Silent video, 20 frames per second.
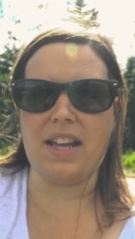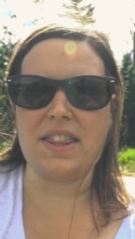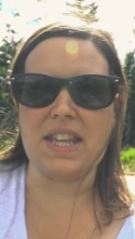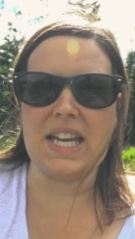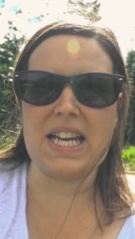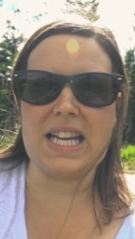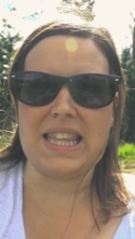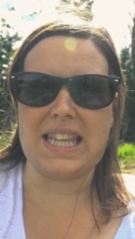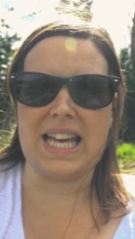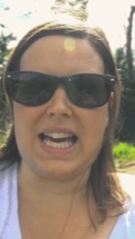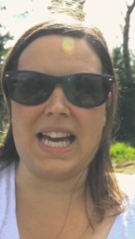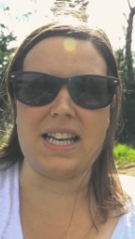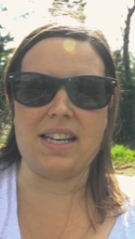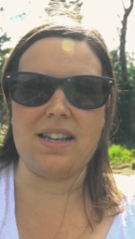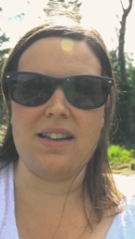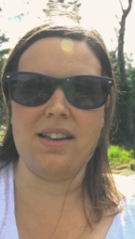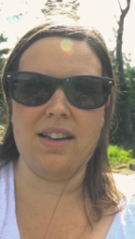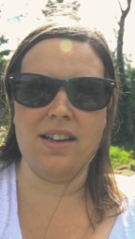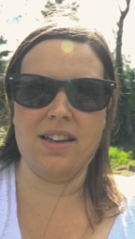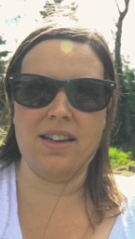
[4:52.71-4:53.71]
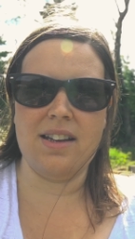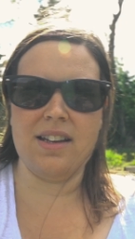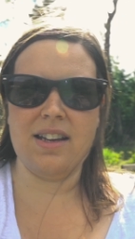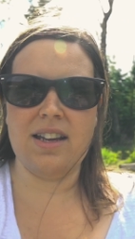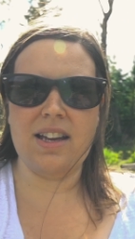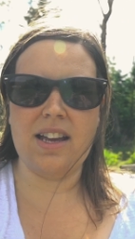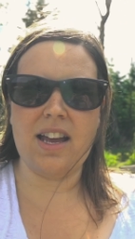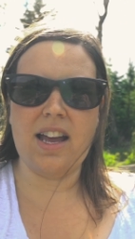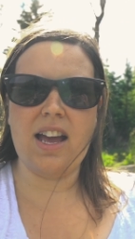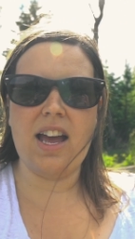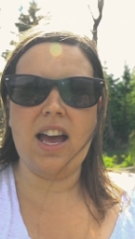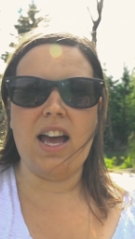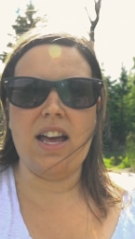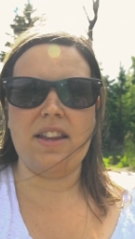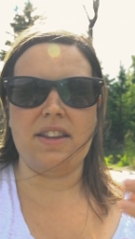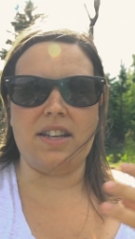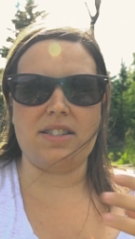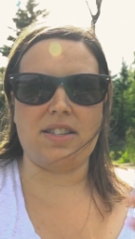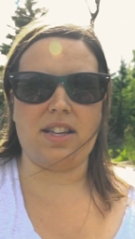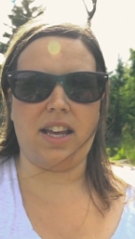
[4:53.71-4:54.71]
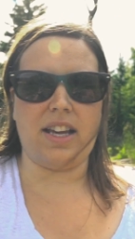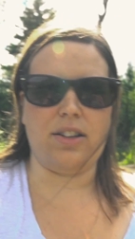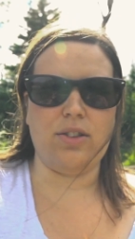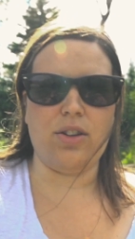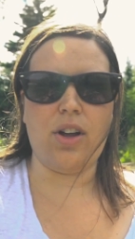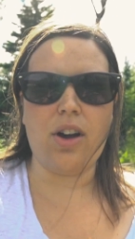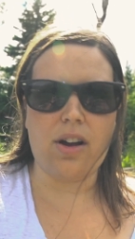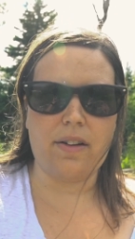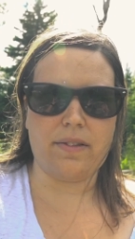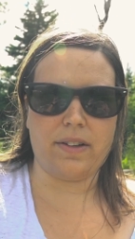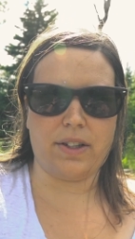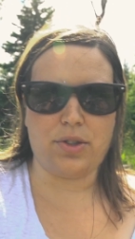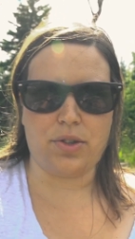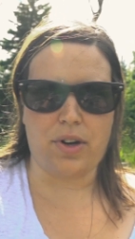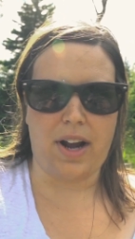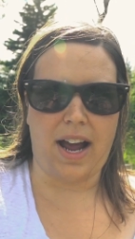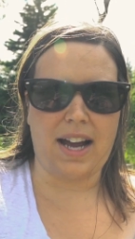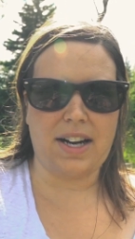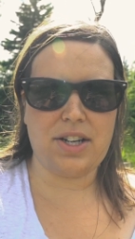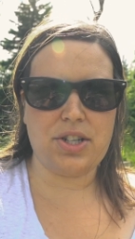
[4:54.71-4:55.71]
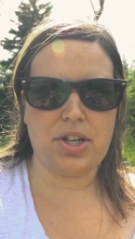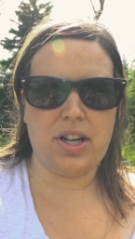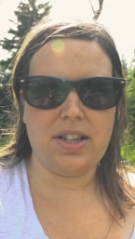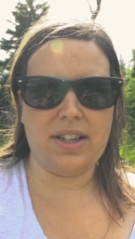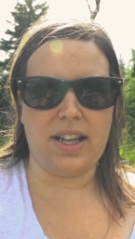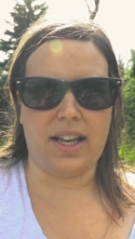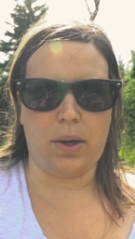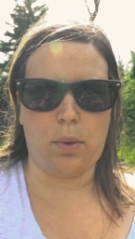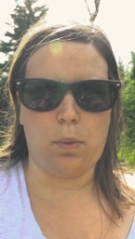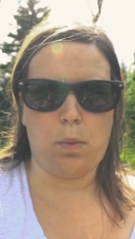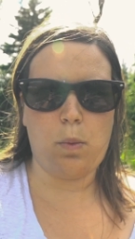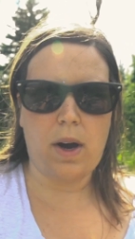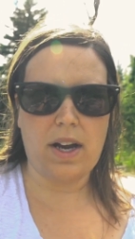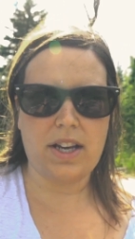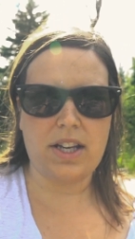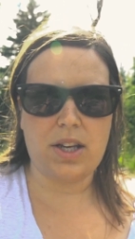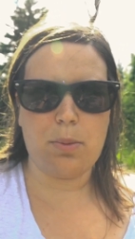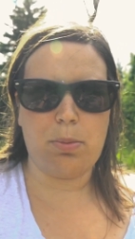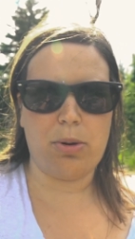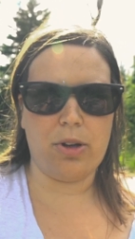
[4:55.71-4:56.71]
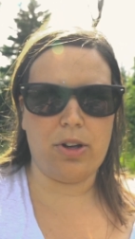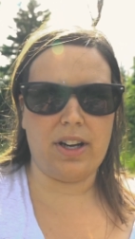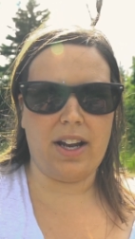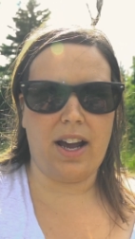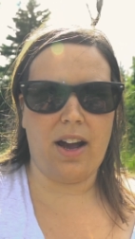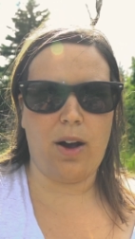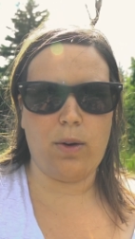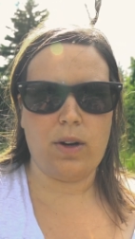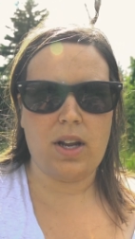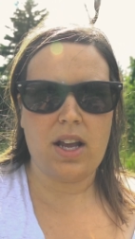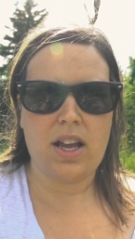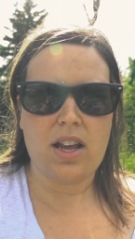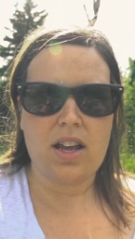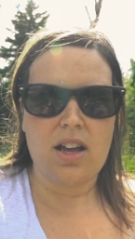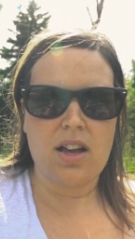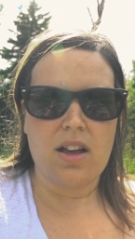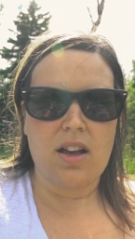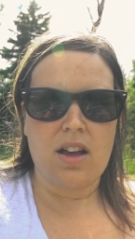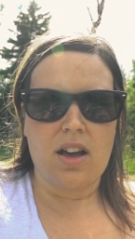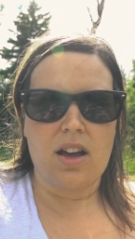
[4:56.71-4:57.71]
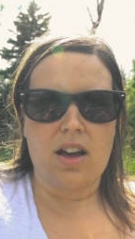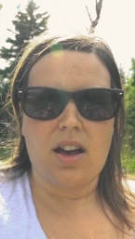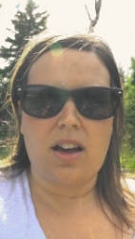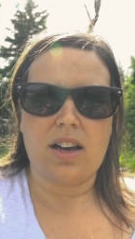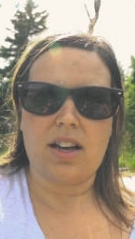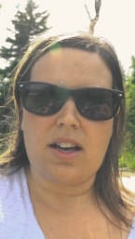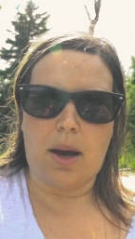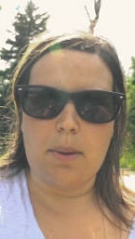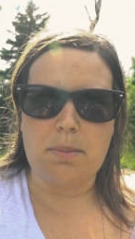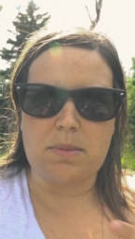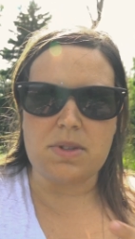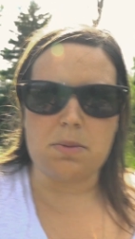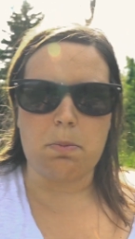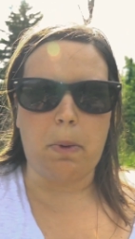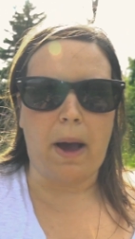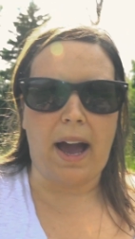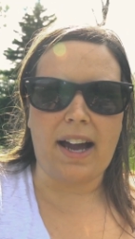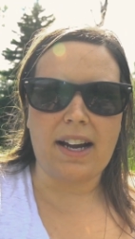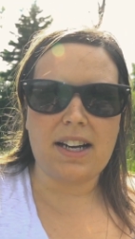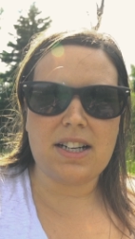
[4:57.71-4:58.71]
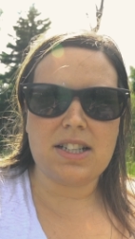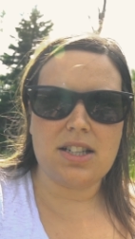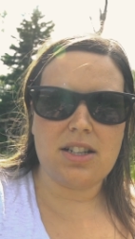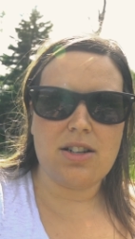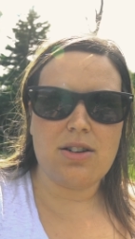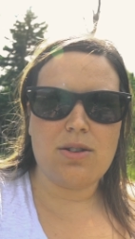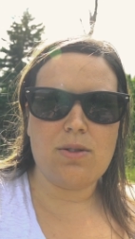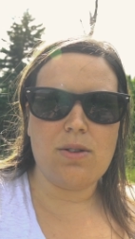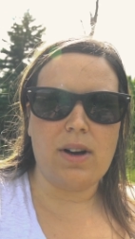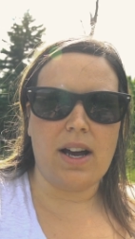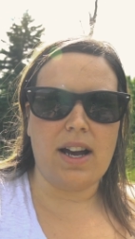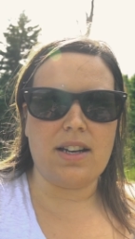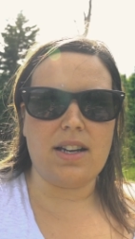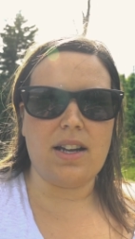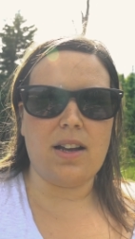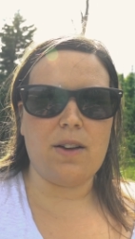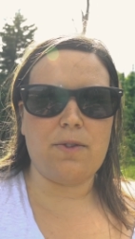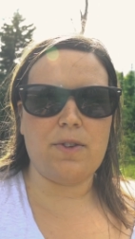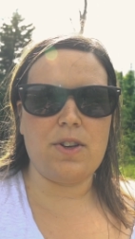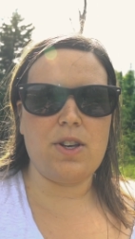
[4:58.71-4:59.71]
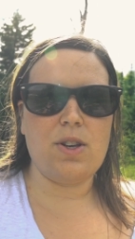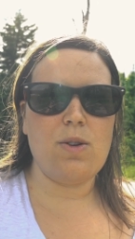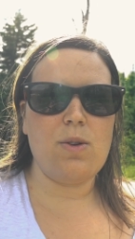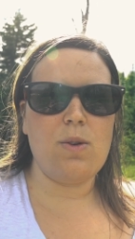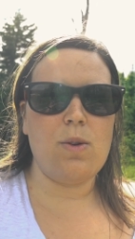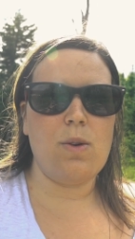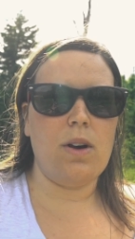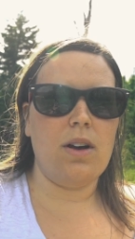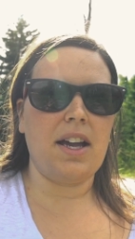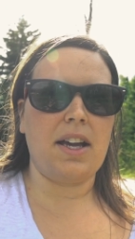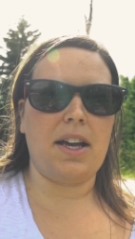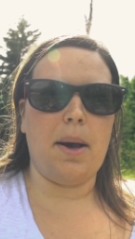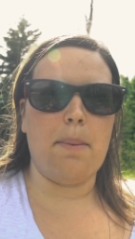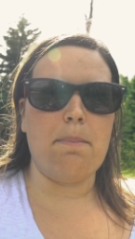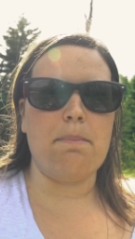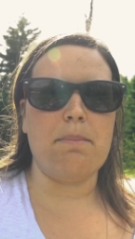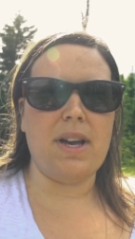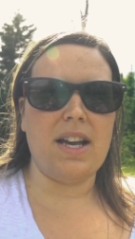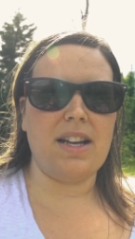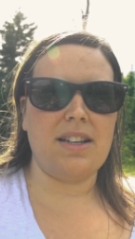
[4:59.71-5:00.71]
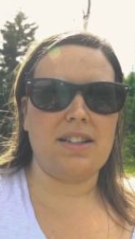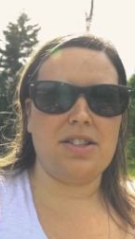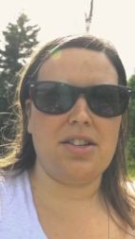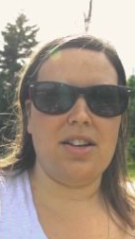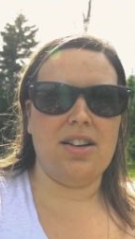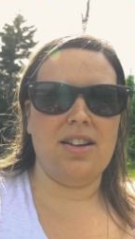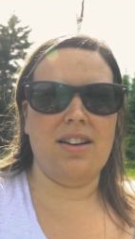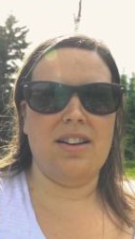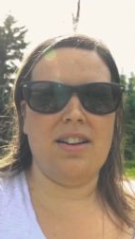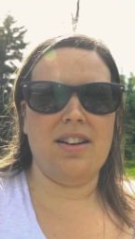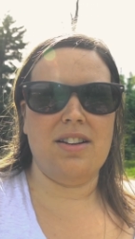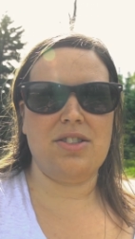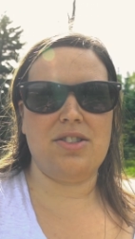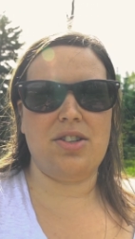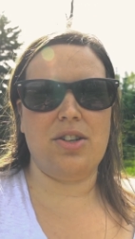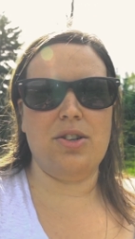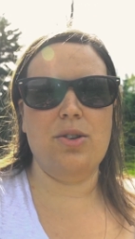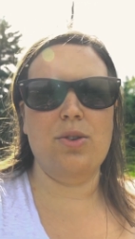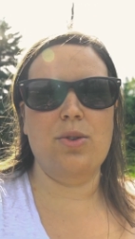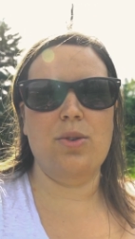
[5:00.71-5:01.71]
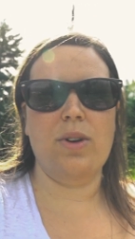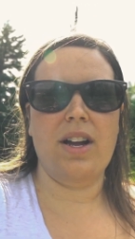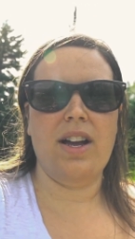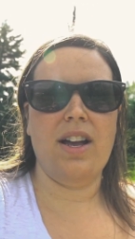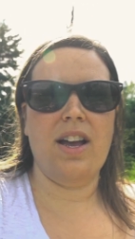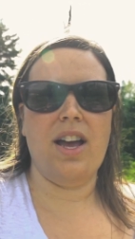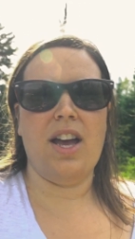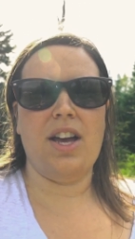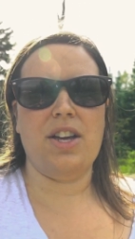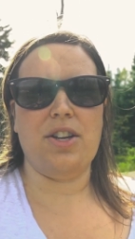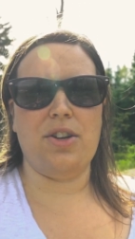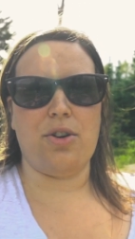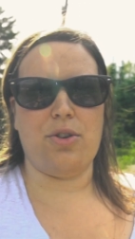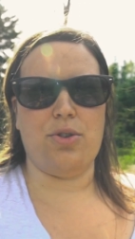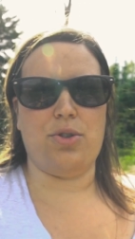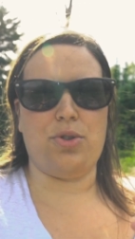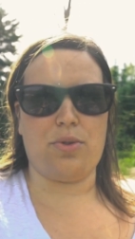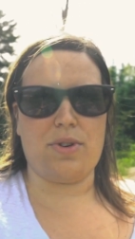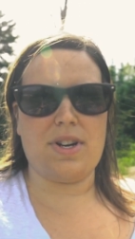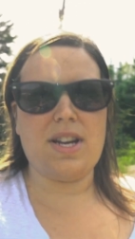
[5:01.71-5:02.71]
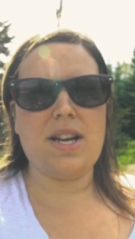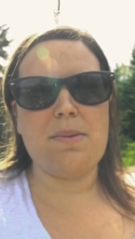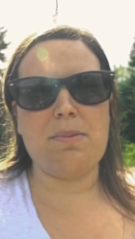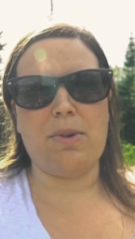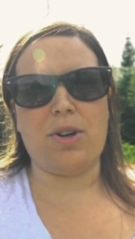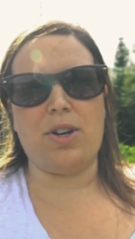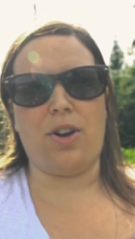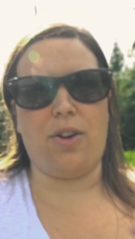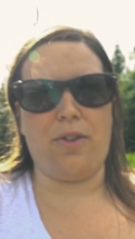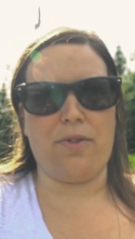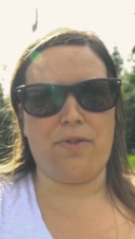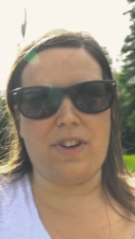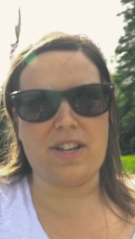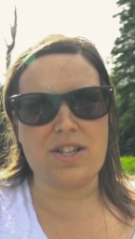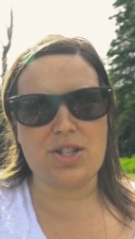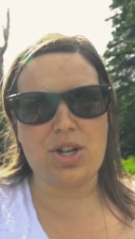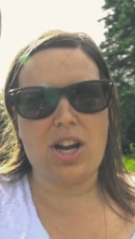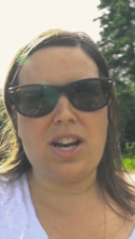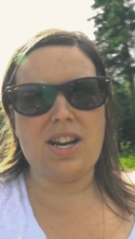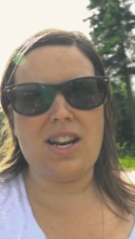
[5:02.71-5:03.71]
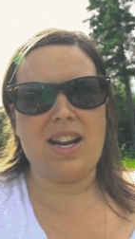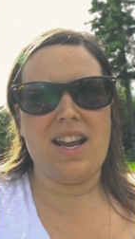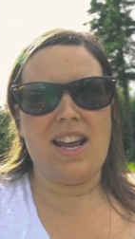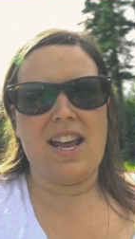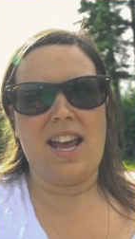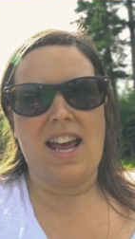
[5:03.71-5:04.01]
I think that this like law of attraction, like what you put out comes back to you. And if you commit to your dream or your vision